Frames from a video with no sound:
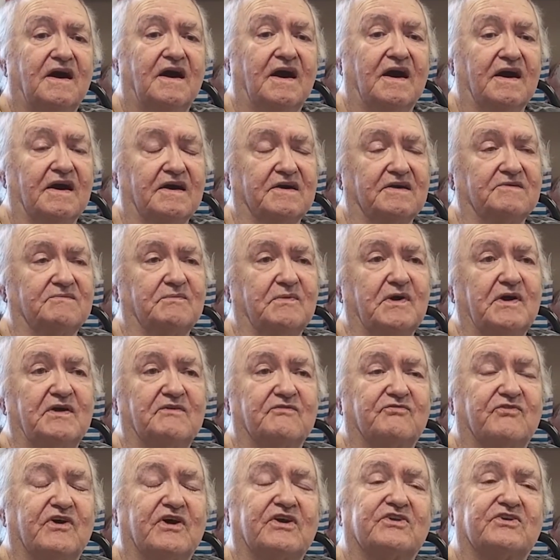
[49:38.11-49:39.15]
I, as a matter
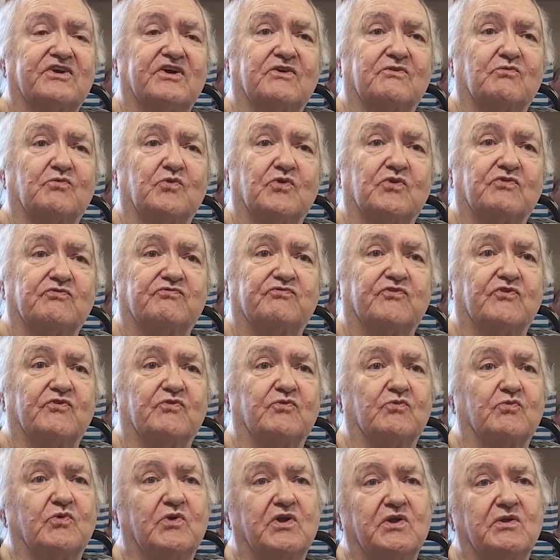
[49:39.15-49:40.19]
of fact, I worked for
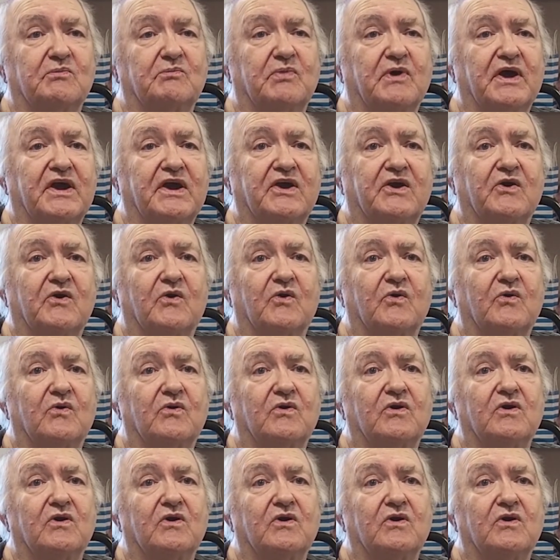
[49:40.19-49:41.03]
Winnebago